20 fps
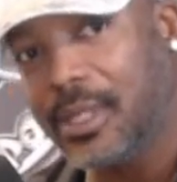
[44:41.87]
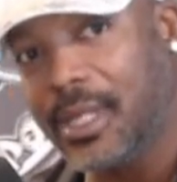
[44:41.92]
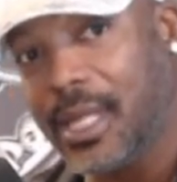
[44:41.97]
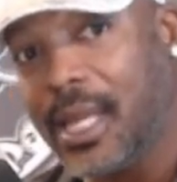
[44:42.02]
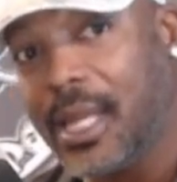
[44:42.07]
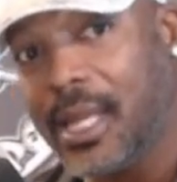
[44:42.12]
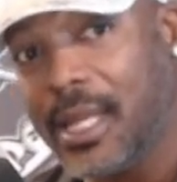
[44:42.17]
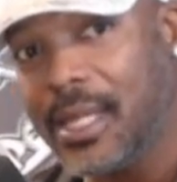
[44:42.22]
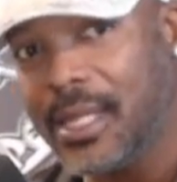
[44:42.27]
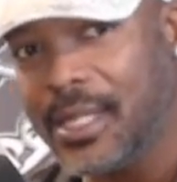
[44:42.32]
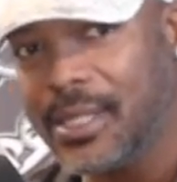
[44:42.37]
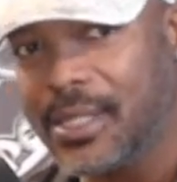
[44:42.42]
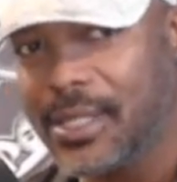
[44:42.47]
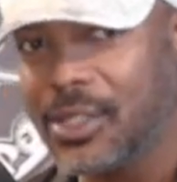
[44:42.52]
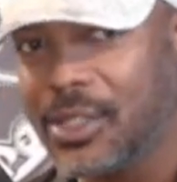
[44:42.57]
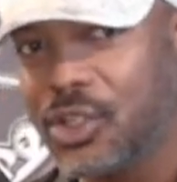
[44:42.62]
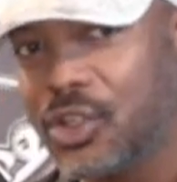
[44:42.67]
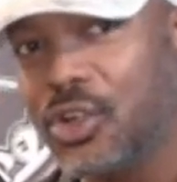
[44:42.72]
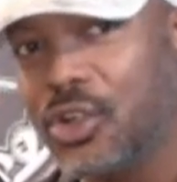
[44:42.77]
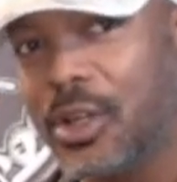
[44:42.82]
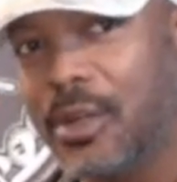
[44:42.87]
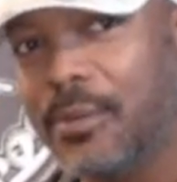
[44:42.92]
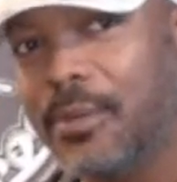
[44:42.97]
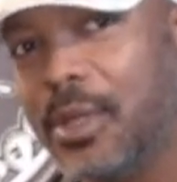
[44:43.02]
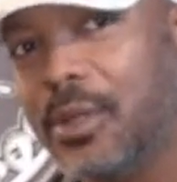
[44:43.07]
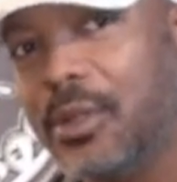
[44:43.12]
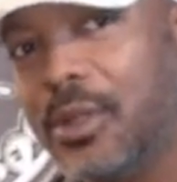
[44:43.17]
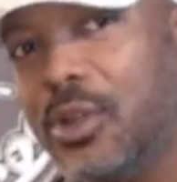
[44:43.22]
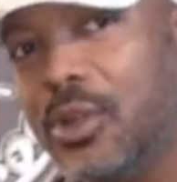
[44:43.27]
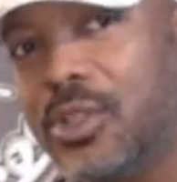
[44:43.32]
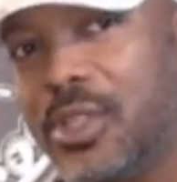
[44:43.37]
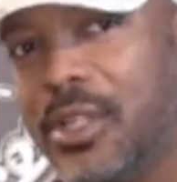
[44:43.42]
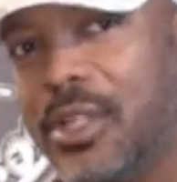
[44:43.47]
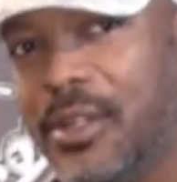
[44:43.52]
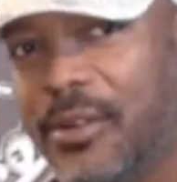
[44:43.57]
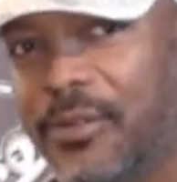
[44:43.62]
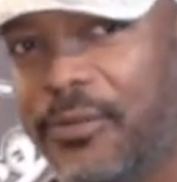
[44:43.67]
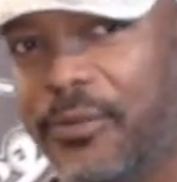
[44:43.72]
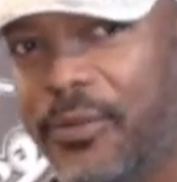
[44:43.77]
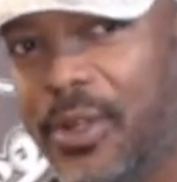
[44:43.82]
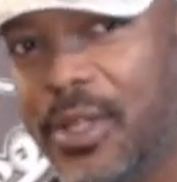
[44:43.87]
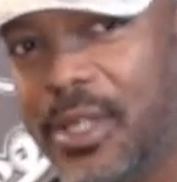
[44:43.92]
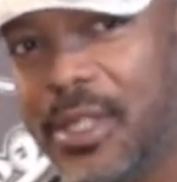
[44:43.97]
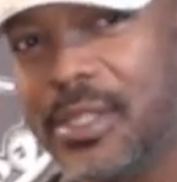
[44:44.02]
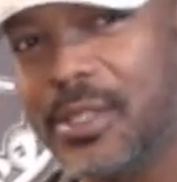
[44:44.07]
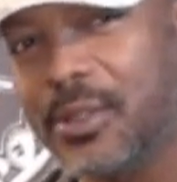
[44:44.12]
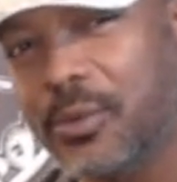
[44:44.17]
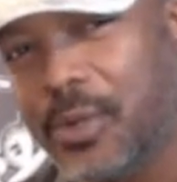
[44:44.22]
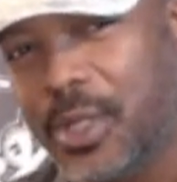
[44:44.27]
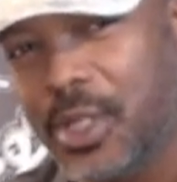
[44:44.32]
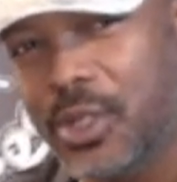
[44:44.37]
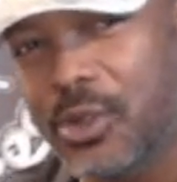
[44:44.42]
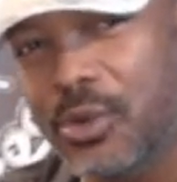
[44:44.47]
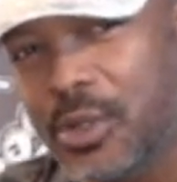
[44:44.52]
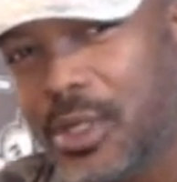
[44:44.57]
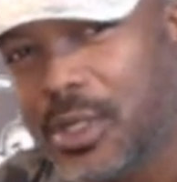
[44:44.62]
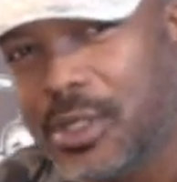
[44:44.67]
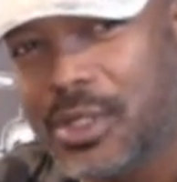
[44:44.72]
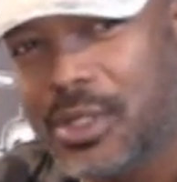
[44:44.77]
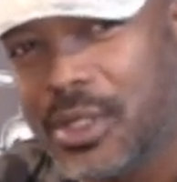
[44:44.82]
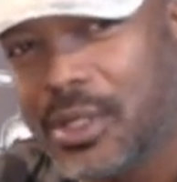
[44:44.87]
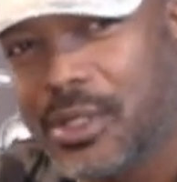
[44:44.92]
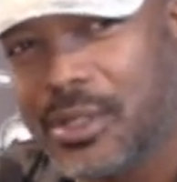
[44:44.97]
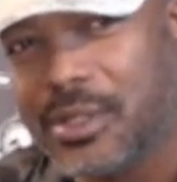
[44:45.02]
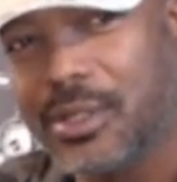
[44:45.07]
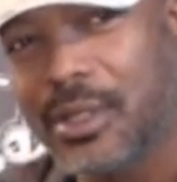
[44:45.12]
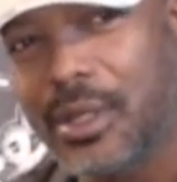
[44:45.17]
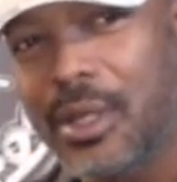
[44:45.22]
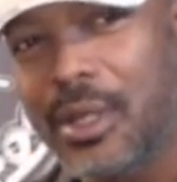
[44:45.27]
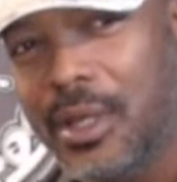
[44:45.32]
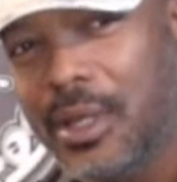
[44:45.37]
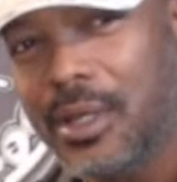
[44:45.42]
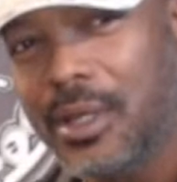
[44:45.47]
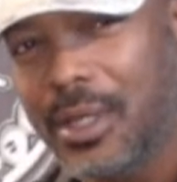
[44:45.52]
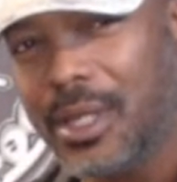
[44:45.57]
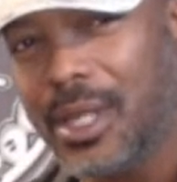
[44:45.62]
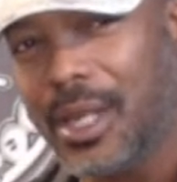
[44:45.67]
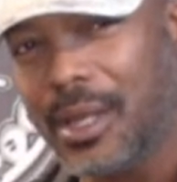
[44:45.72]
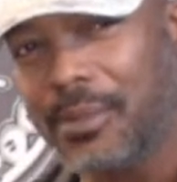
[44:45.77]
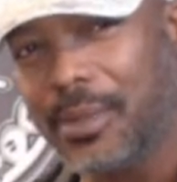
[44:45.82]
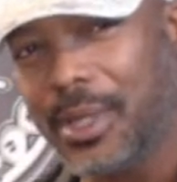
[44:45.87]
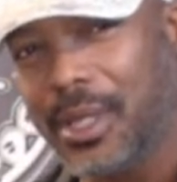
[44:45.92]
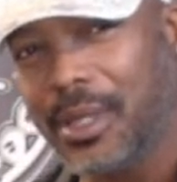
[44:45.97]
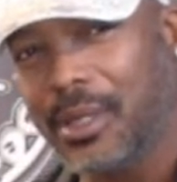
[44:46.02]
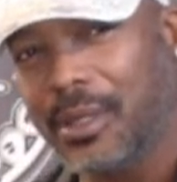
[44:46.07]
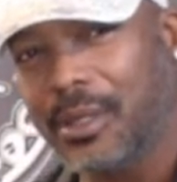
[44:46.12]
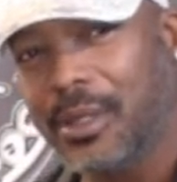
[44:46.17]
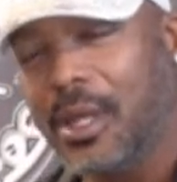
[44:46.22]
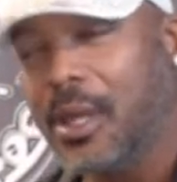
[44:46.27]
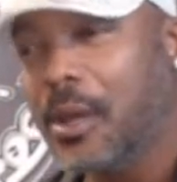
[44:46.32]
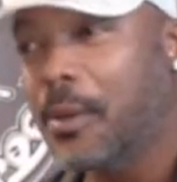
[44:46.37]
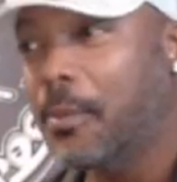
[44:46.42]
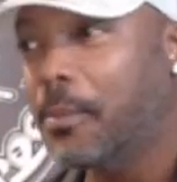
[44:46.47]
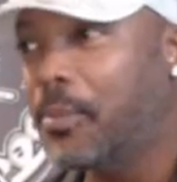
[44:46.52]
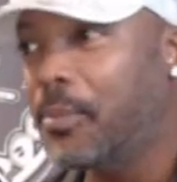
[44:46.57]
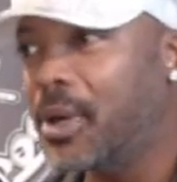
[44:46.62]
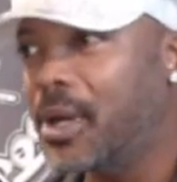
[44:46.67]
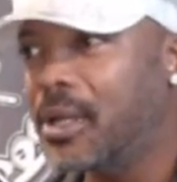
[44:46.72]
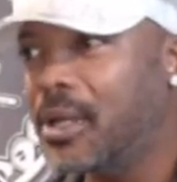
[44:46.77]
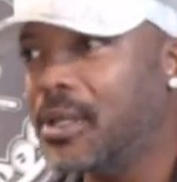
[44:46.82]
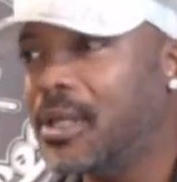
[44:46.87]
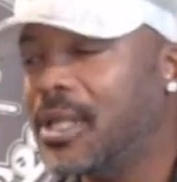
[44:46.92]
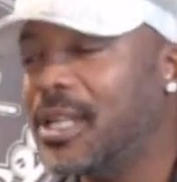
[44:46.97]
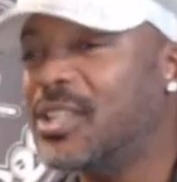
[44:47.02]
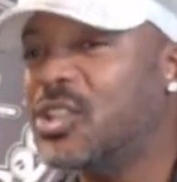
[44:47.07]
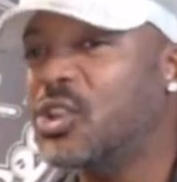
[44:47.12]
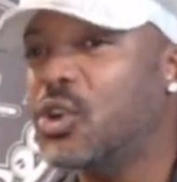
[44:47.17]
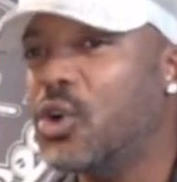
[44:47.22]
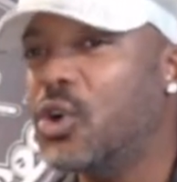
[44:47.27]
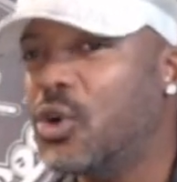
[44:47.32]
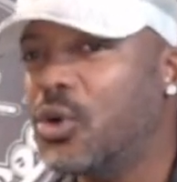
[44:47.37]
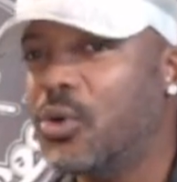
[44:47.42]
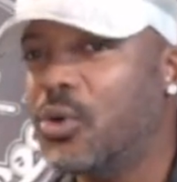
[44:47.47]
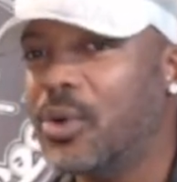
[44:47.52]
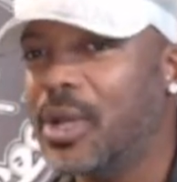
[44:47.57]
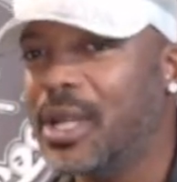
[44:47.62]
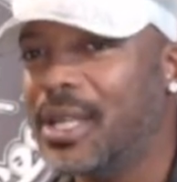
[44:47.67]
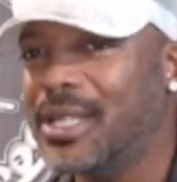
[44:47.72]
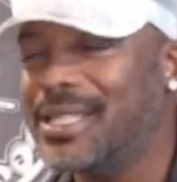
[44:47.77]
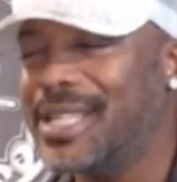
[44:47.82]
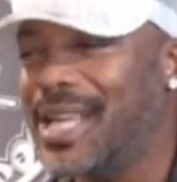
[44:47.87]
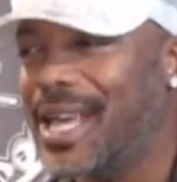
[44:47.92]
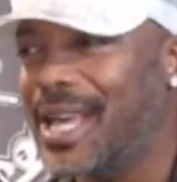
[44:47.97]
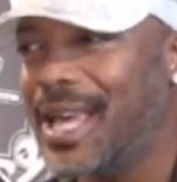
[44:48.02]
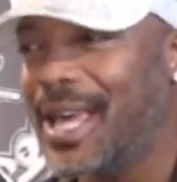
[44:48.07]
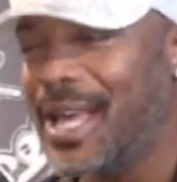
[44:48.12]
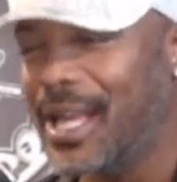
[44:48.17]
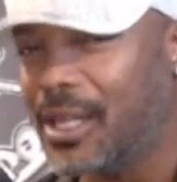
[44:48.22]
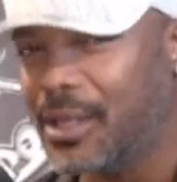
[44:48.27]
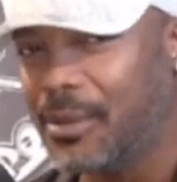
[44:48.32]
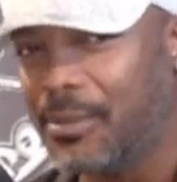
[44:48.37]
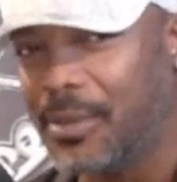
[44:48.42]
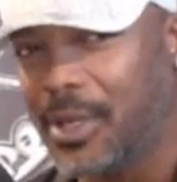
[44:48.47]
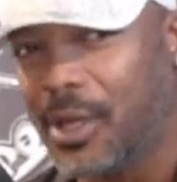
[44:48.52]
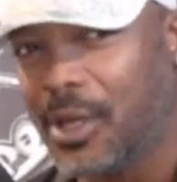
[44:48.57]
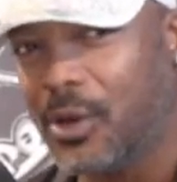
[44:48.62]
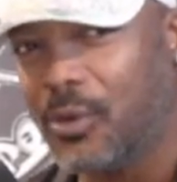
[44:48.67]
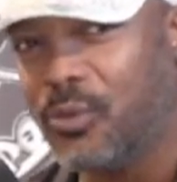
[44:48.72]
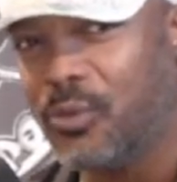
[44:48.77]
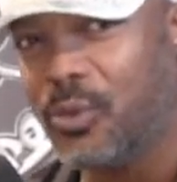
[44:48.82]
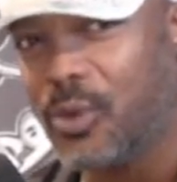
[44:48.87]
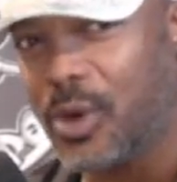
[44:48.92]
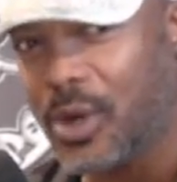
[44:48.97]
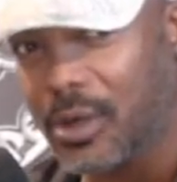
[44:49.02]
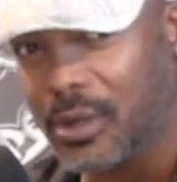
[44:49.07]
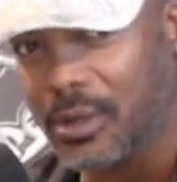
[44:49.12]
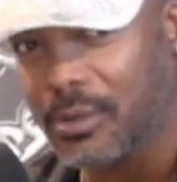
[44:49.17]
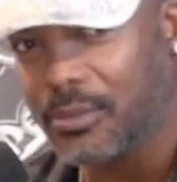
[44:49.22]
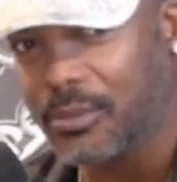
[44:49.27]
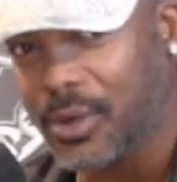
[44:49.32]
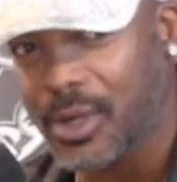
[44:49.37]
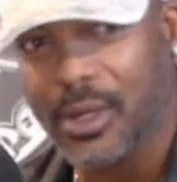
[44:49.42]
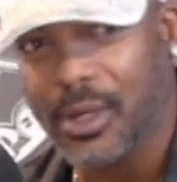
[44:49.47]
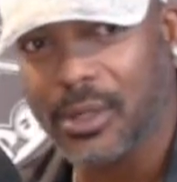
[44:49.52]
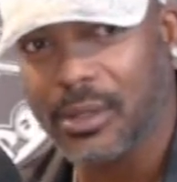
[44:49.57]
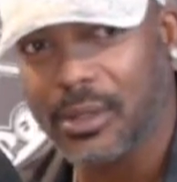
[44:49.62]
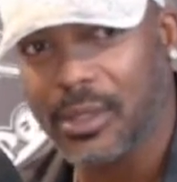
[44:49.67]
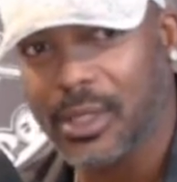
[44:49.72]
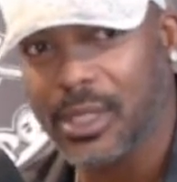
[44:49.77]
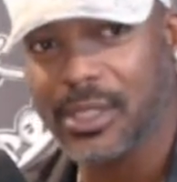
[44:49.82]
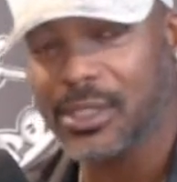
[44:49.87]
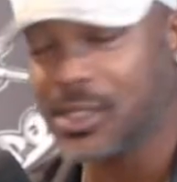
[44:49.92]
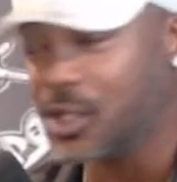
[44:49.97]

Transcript: then it's enjoyment to the fullest, where you could just, you know what I mean. But it's always that element of work, bro. It's